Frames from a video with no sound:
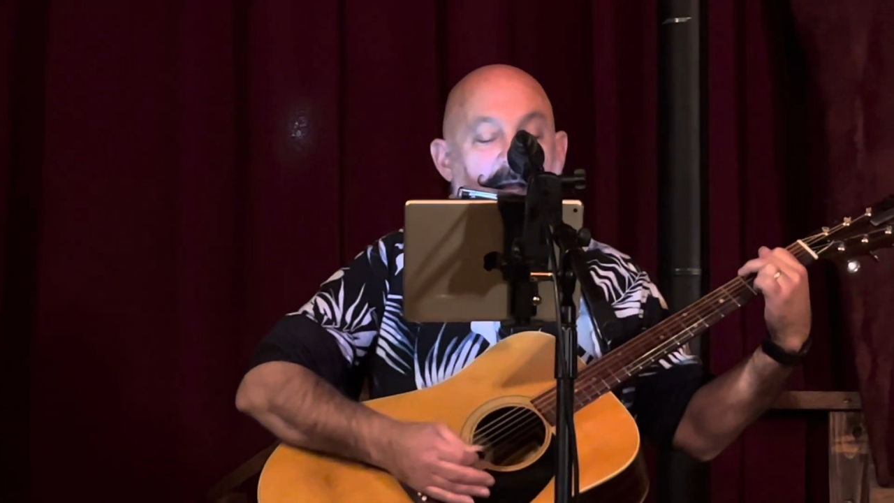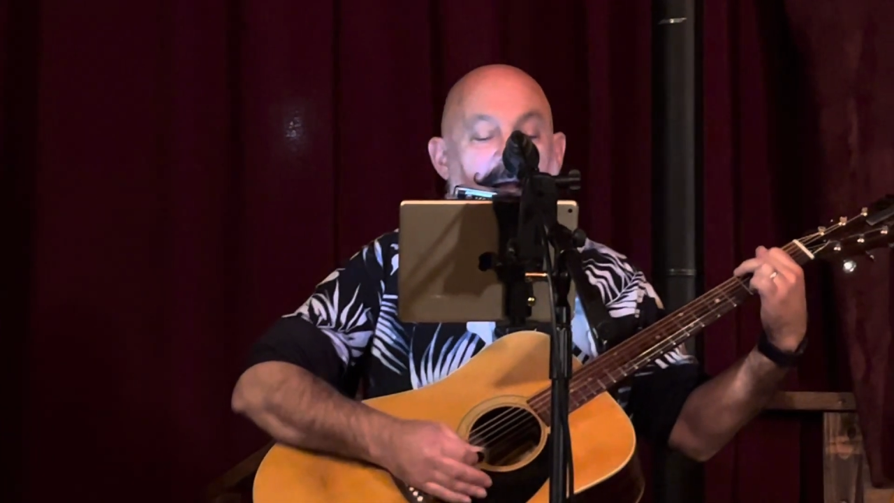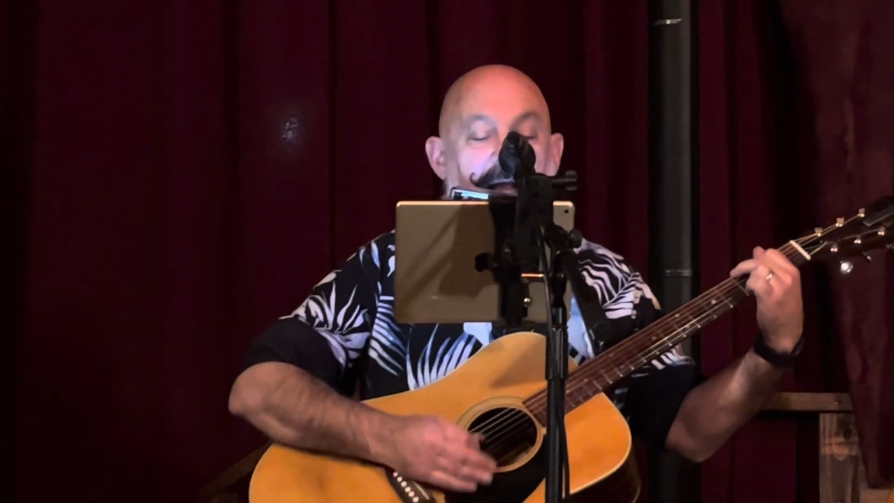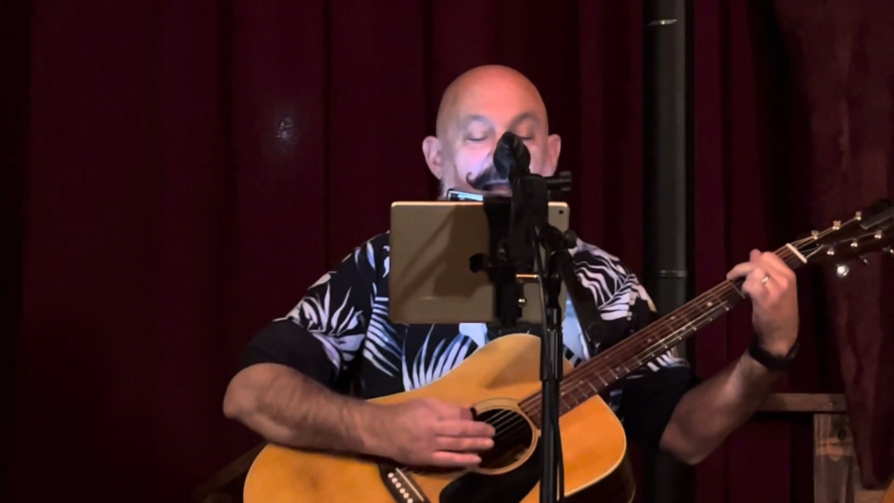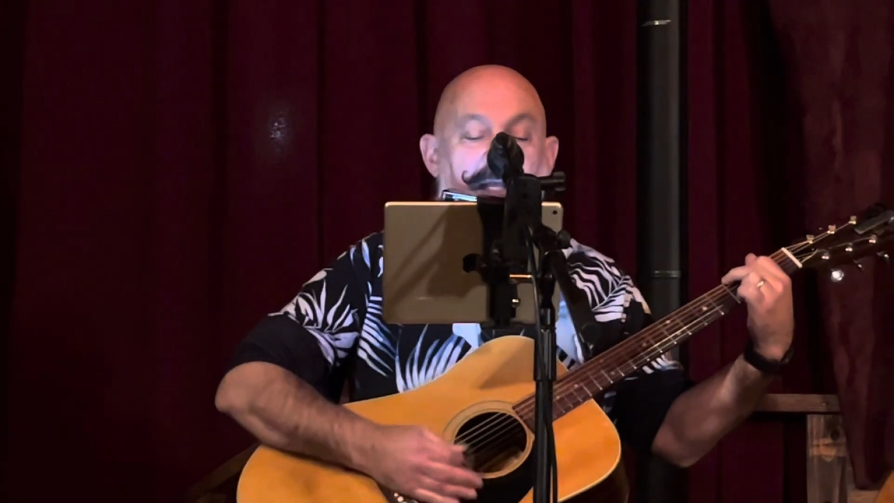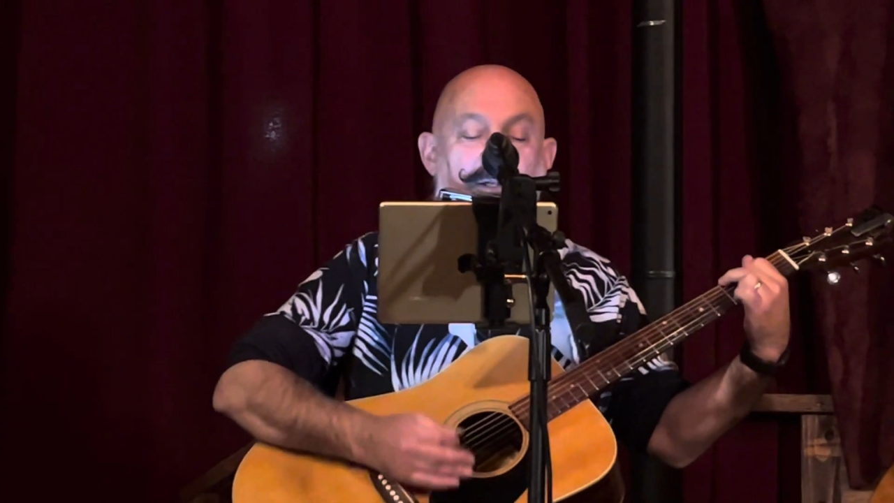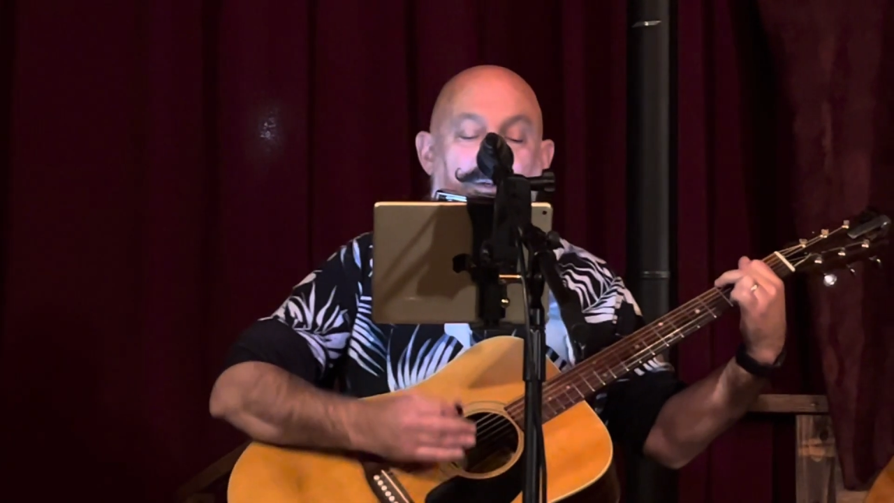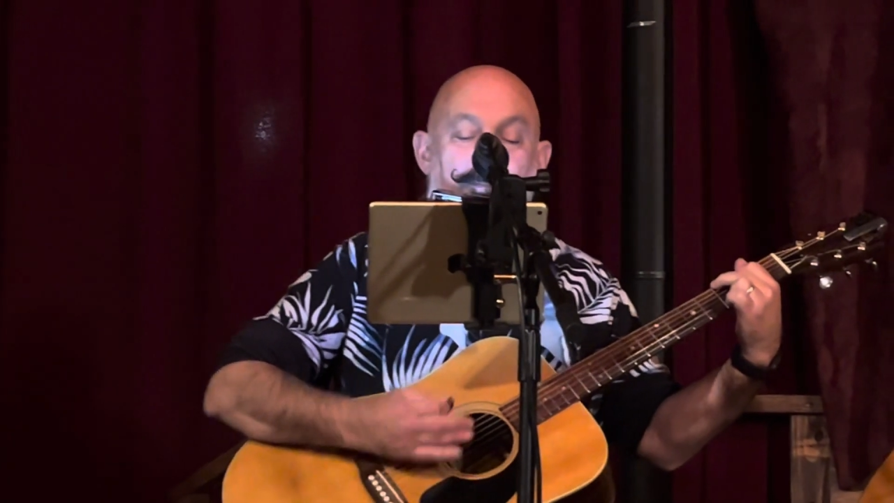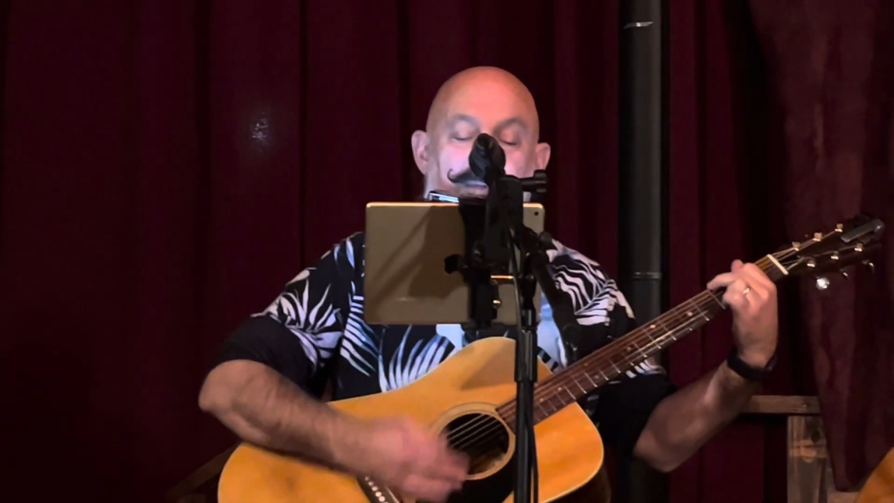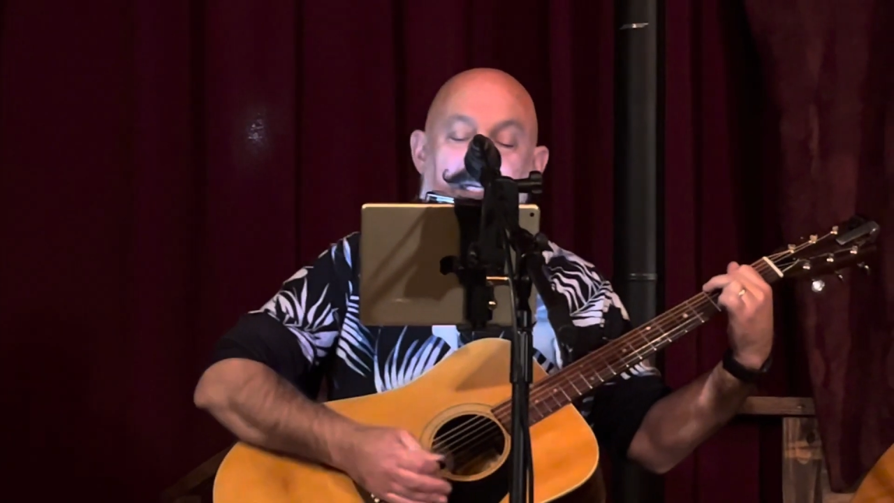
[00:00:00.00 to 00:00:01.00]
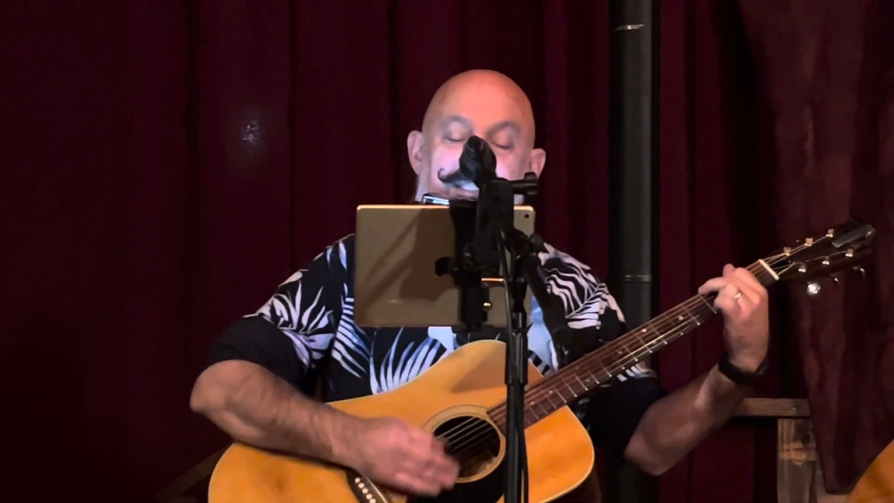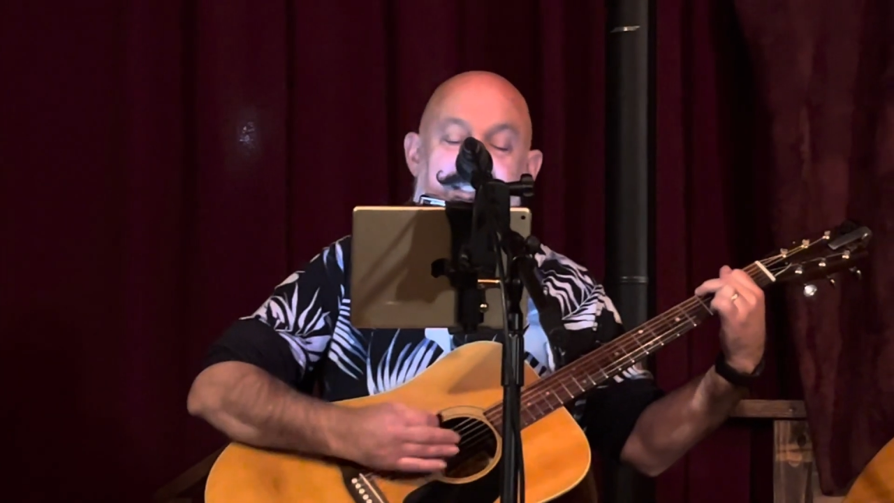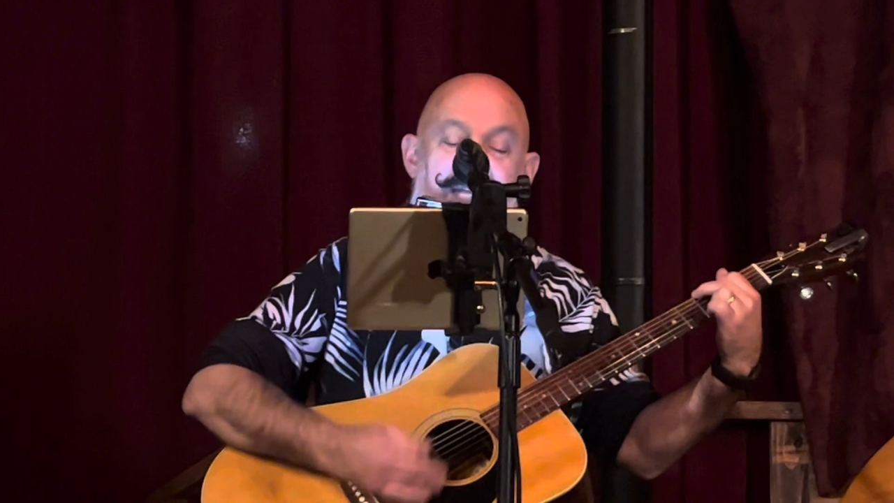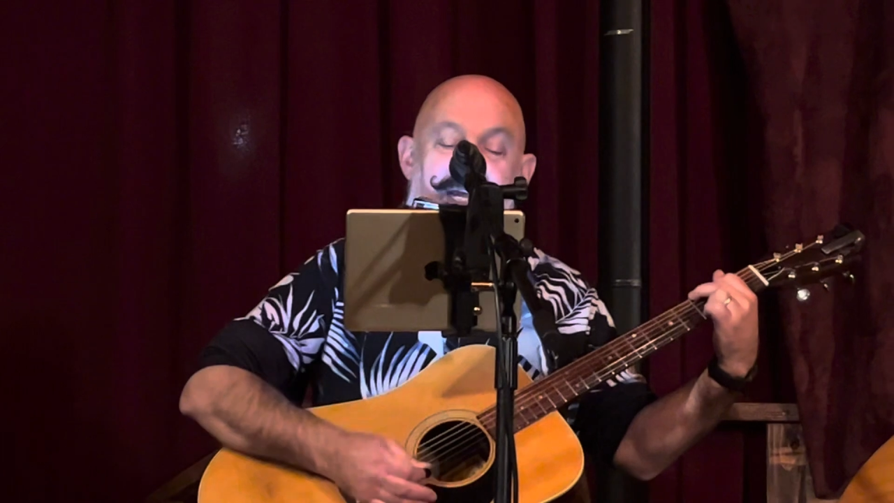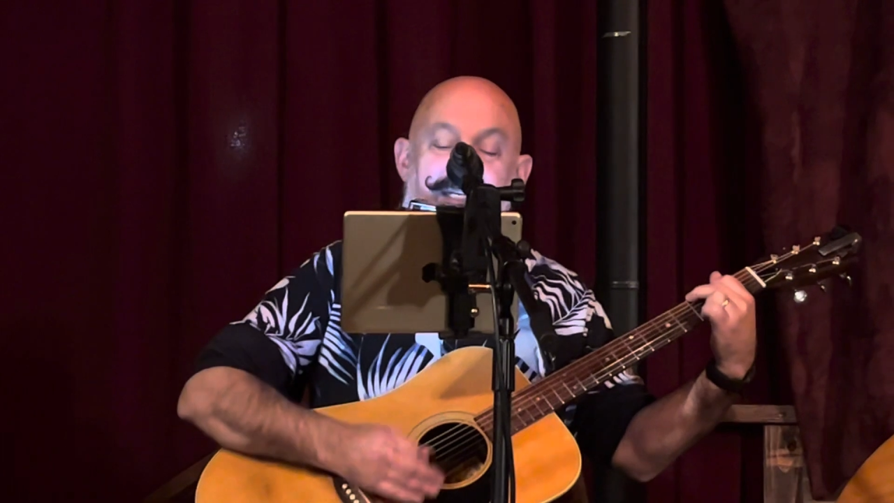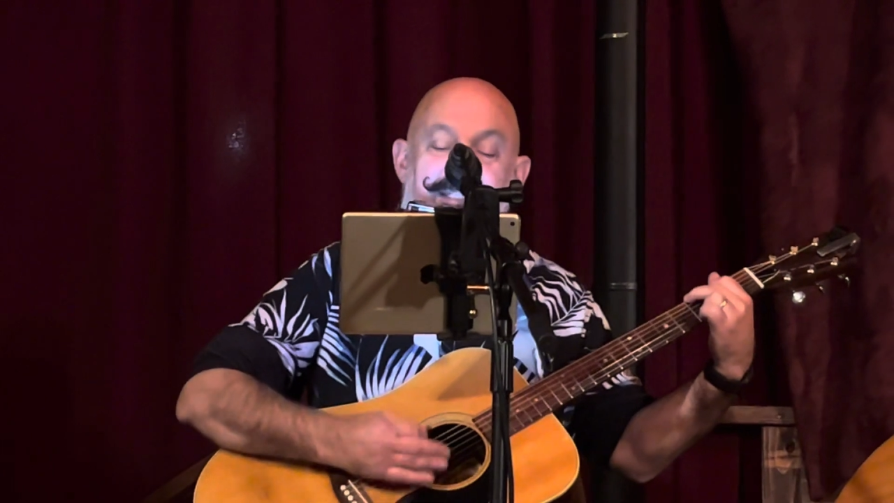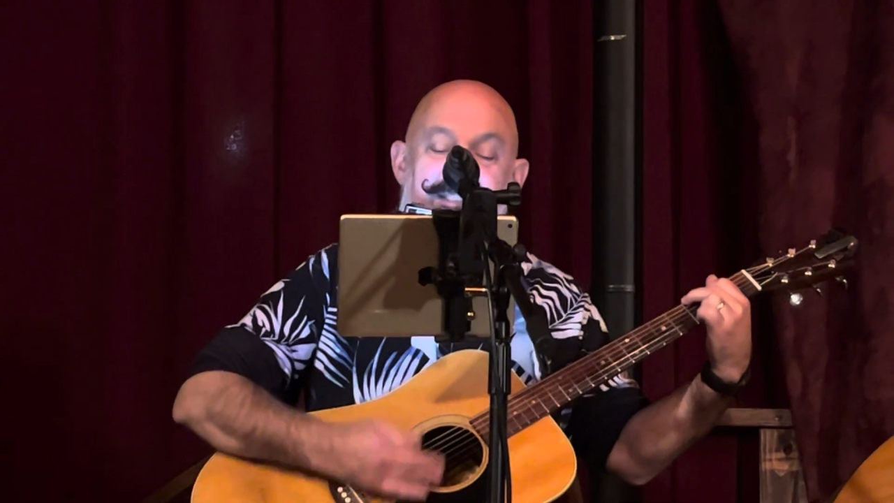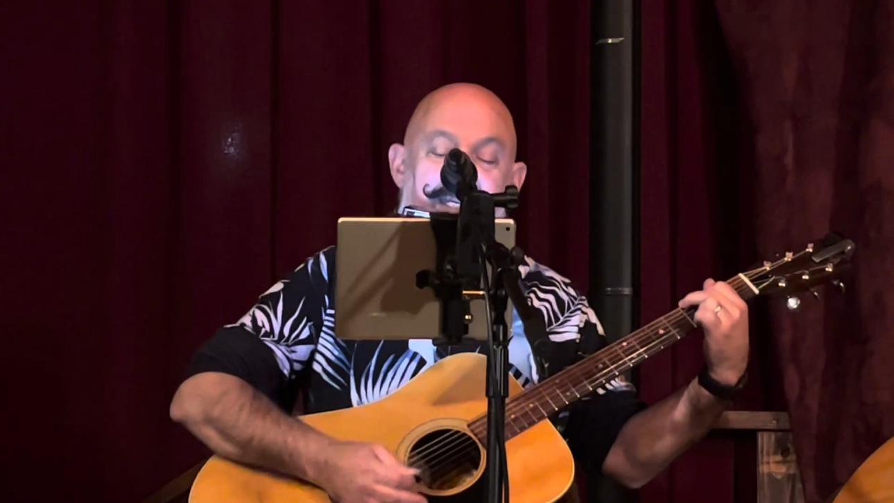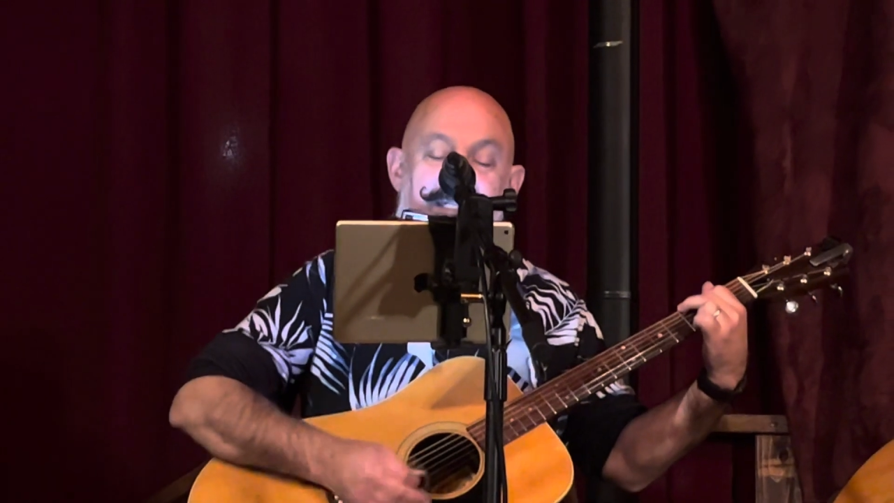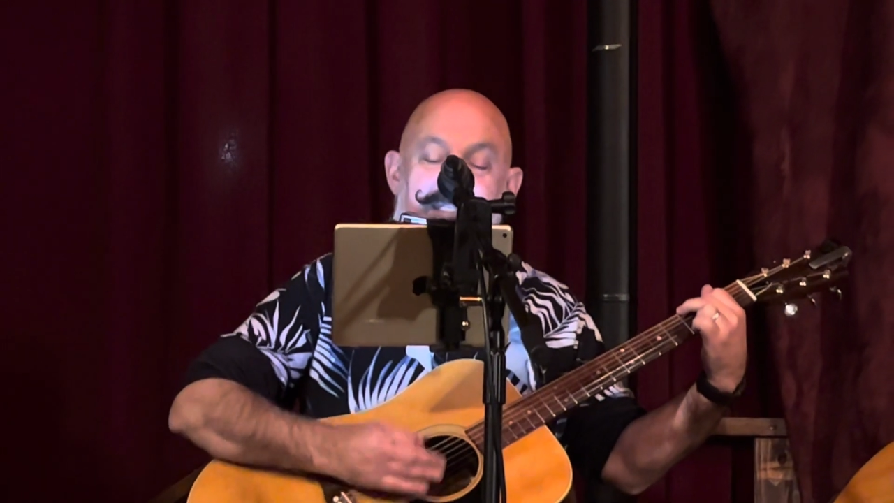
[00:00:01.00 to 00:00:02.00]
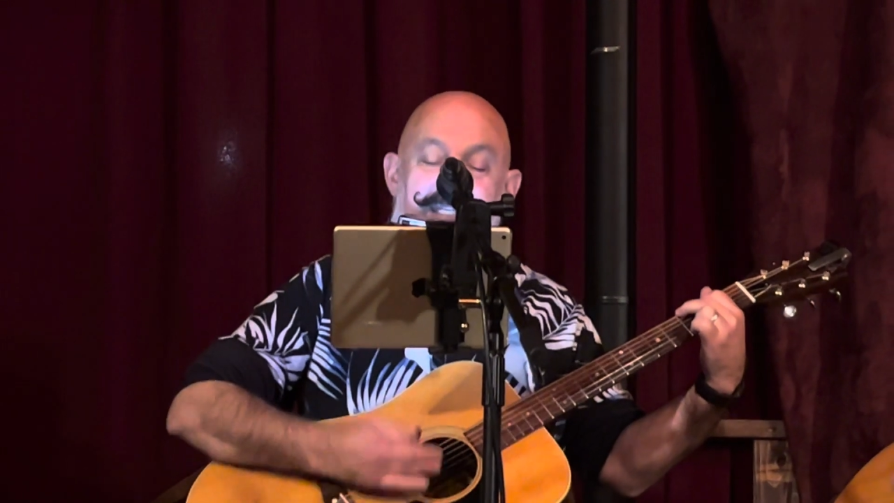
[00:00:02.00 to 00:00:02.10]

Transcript: I held a big sign said,